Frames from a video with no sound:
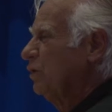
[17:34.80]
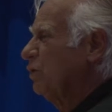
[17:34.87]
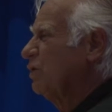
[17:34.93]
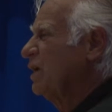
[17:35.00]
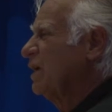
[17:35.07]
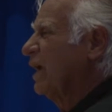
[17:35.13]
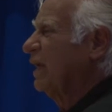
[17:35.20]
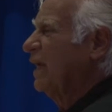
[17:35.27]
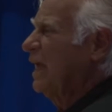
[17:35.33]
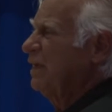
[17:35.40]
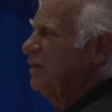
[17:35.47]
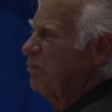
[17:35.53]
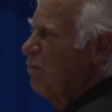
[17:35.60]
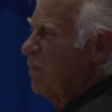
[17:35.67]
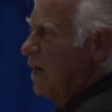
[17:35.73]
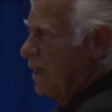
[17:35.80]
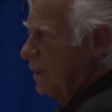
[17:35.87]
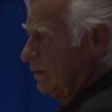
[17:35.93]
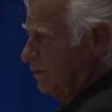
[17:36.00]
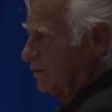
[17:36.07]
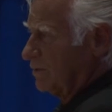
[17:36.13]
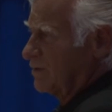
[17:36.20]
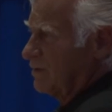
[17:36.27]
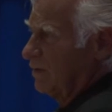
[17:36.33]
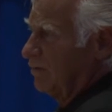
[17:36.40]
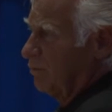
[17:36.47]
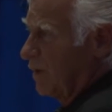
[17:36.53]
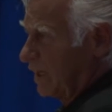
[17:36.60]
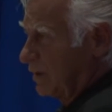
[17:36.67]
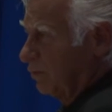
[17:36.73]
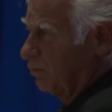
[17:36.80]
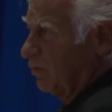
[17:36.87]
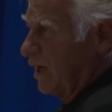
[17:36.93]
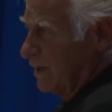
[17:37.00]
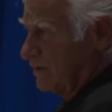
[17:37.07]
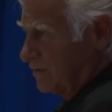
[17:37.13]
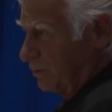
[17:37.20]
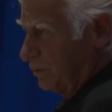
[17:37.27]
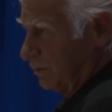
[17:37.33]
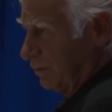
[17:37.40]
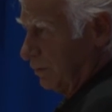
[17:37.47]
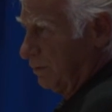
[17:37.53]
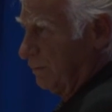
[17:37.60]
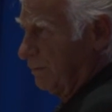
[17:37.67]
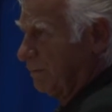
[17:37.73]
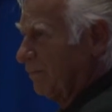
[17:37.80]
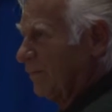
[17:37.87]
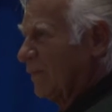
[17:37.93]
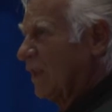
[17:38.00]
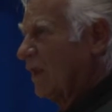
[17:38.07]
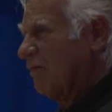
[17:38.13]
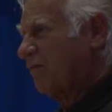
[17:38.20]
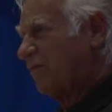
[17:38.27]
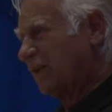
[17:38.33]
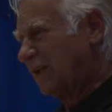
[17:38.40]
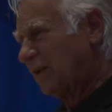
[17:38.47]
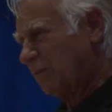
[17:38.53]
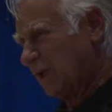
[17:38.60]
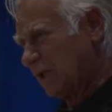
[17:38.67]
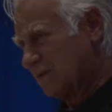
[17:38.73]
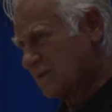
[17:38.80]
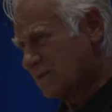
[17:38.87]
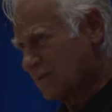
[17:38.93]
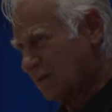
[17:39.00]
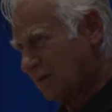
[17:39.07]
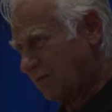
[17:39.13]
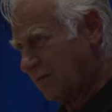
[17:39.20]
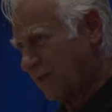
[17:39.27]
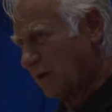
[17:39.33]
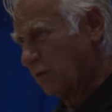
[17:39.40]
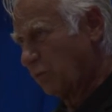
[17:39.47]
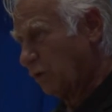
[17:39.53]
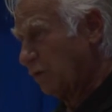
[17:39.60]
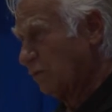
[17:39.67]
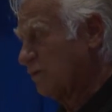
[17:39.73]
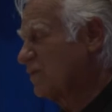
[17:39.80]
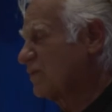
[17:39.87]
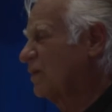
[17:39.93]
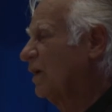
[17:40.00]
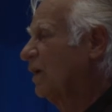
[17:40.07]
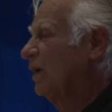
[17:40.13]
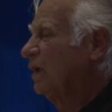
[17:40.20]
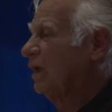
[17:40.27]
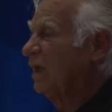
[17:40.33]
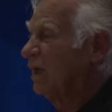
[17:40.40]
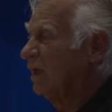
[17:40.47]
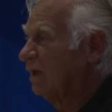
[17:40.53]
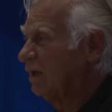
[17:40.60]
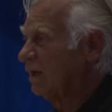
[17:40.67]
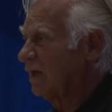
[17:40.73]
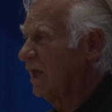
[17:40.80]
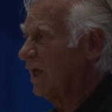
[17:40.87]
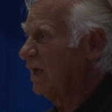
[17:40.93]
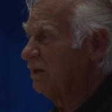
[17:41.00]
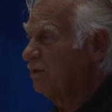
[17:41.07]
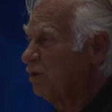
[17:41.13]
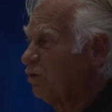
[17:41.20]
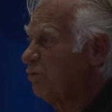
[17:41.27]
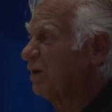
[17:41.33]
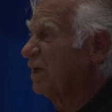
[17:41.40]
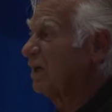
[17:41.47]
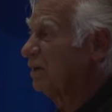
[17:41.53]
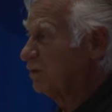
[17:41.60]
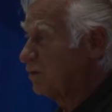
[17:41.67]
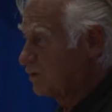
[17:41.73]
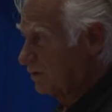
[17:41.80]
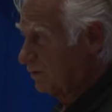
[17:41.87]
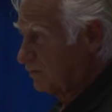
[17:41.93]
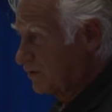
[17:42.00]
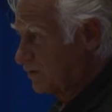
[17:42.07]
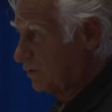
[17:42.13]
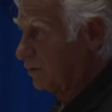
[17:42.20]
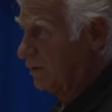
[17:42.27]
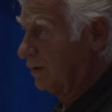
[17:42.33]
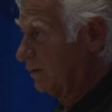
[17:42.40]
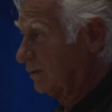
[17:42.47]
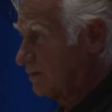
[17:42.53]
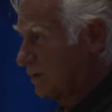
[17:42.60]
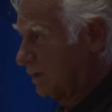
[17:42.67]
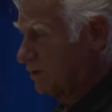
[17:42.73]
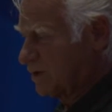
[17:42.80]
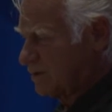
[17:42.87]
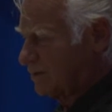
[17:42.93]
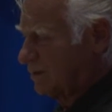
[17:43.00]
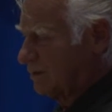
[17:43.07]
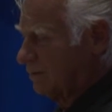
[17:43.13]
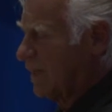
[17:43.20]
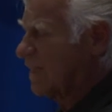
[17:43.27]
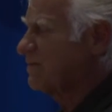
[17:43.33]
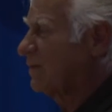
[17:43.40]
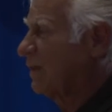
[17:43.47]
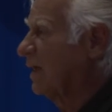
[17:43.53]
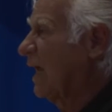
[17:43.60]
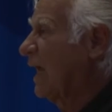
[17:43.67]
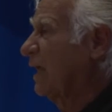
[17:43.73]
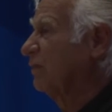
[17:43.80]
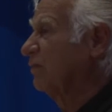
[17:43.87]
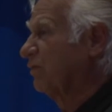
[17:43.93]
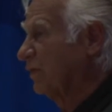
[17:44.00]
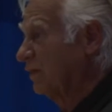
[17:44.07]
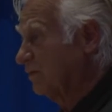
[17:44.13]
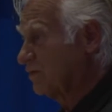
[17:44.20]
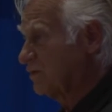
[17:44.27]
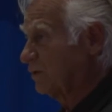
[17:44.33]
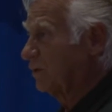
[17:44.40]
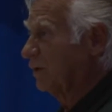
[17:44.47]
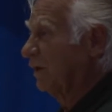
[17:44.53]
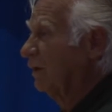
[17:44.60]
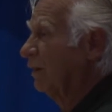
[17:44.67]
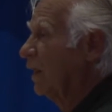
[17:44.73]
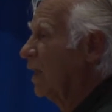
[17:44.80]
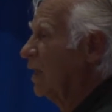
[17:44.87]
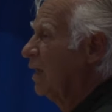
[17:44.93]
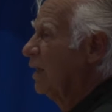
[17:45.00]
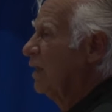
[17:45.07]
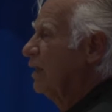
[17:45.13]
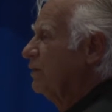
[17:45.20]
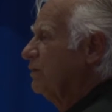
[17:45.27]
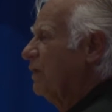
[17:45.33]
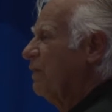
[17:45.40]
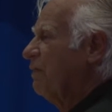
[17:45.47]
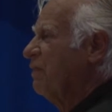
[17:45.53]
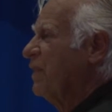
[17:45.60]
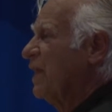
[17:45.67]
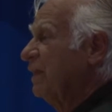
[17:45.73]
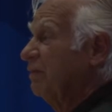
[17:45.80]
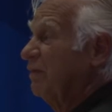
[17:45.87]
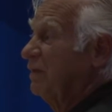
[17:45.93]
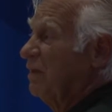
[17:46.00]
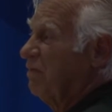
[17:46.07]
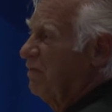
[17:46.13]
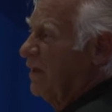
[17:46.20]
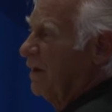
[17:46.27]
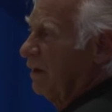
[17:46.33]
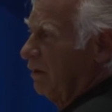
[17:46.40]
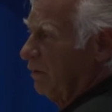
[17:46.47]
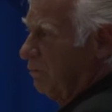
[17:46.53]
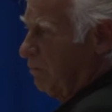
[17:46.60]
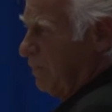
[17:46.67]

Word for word: you can get eight miles of mycorrhizal filaments of their roots in a cubic inch of soil, so just less than a handful of soil. And then their